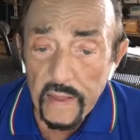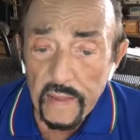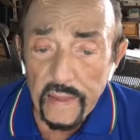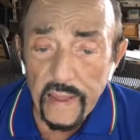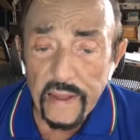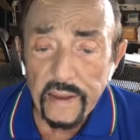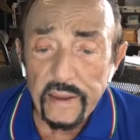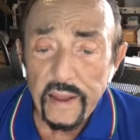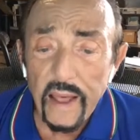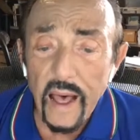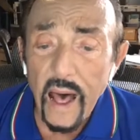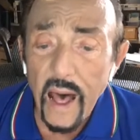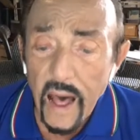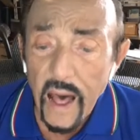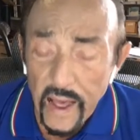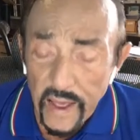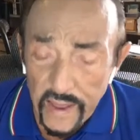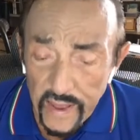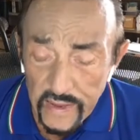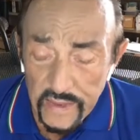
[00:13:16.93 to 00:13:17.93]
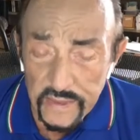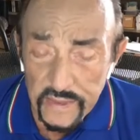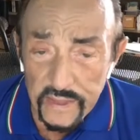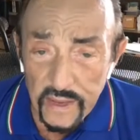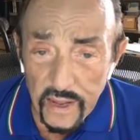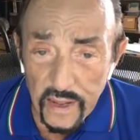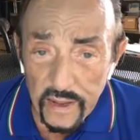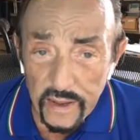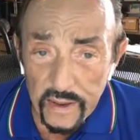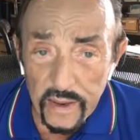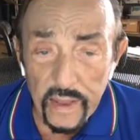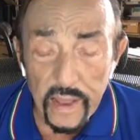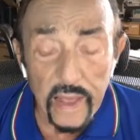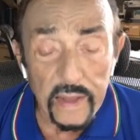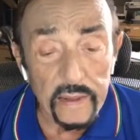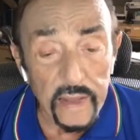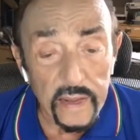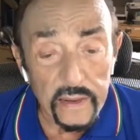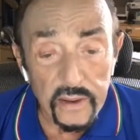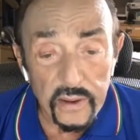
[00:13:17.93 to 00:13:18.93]
led to high anxiety
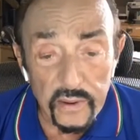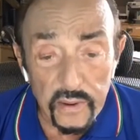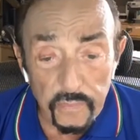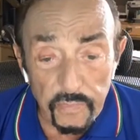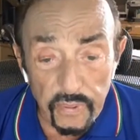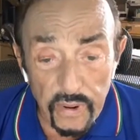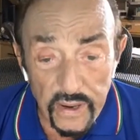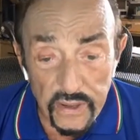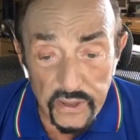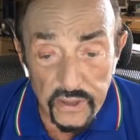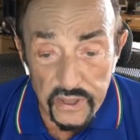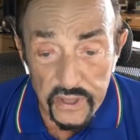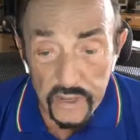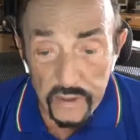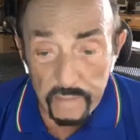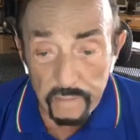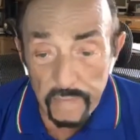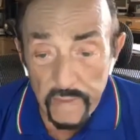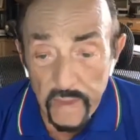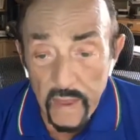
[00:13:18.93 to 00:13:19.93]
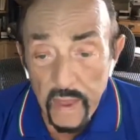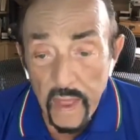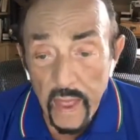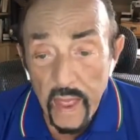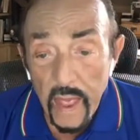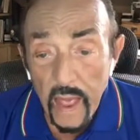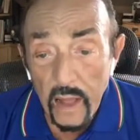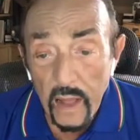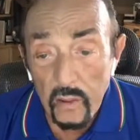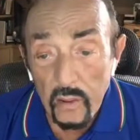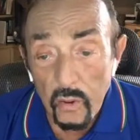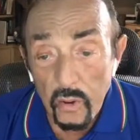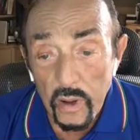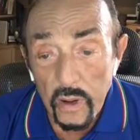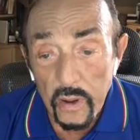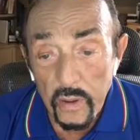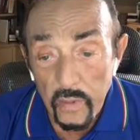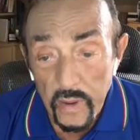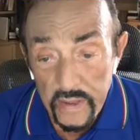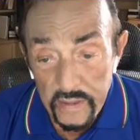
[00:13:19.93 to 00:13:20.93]
and led to depression,
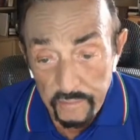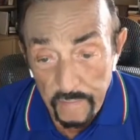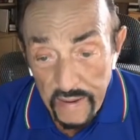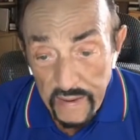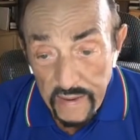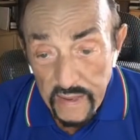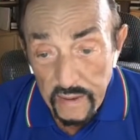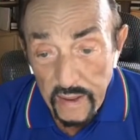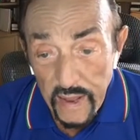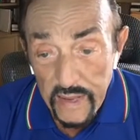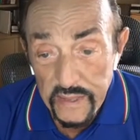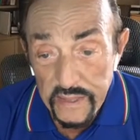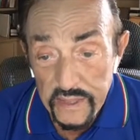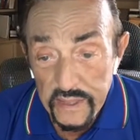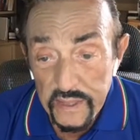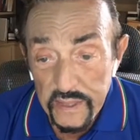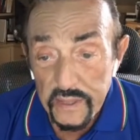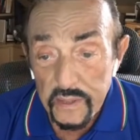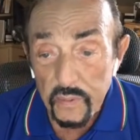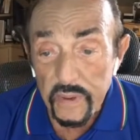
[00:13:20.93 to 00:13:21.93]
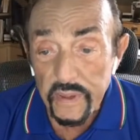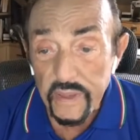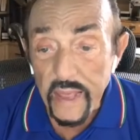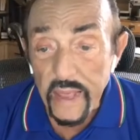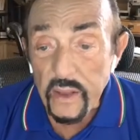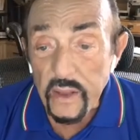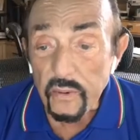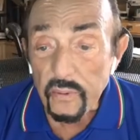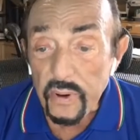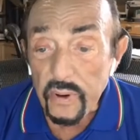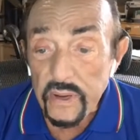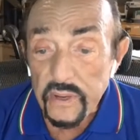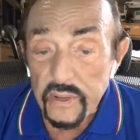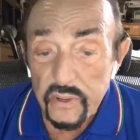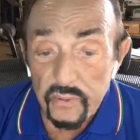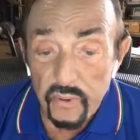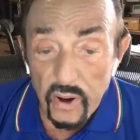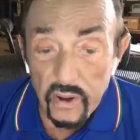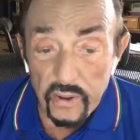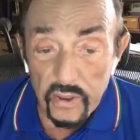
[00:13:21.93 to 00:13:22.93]
along in many cases with
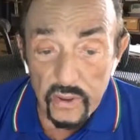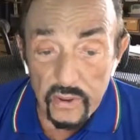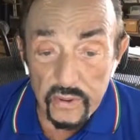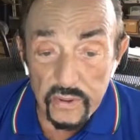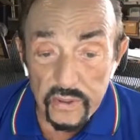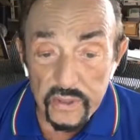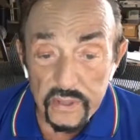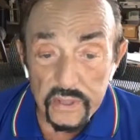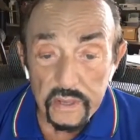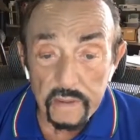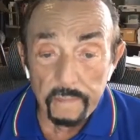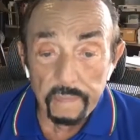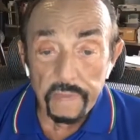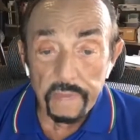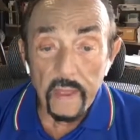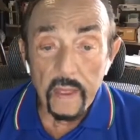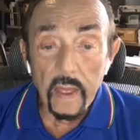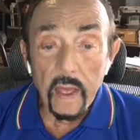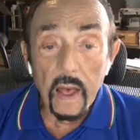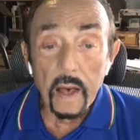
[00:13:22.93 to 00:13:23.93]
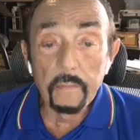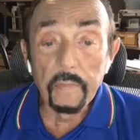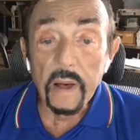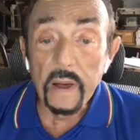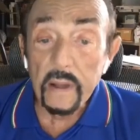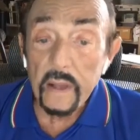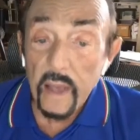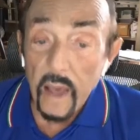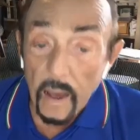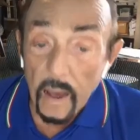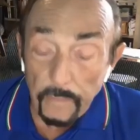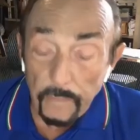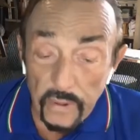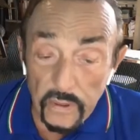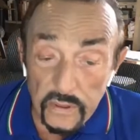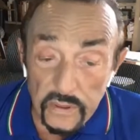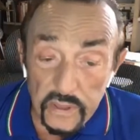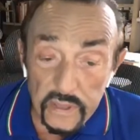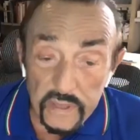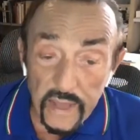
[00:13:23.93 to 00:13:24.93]
increased drug use. Among
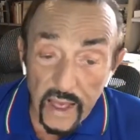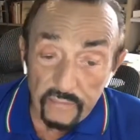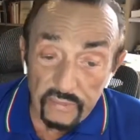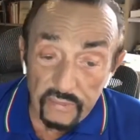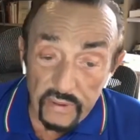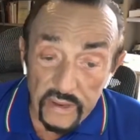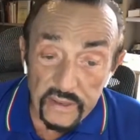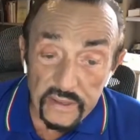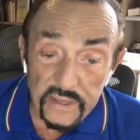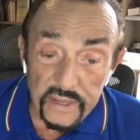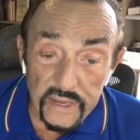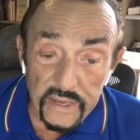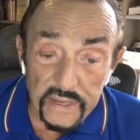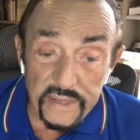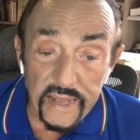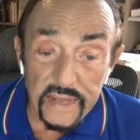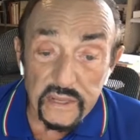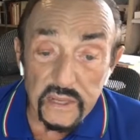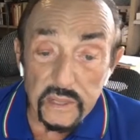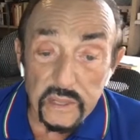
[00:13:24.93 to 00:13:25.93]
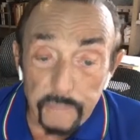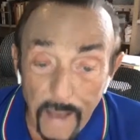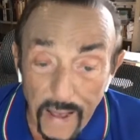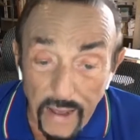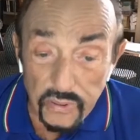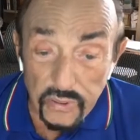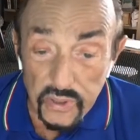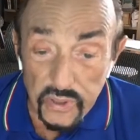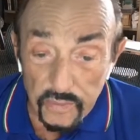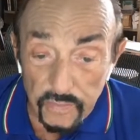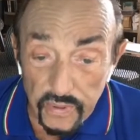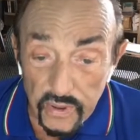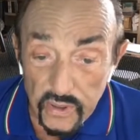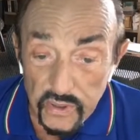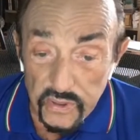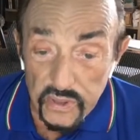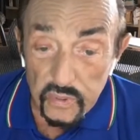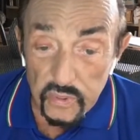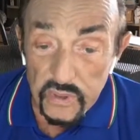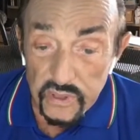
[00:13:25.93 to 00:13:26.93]
couples, evidence is that spouse
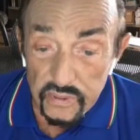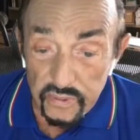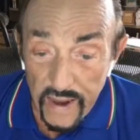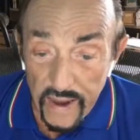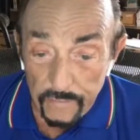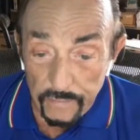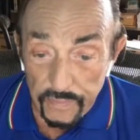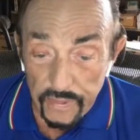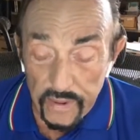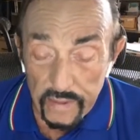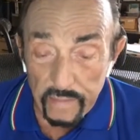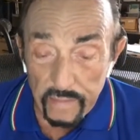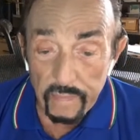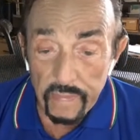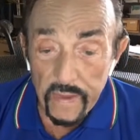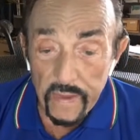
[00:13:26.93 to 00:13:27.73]
abuse was rampant.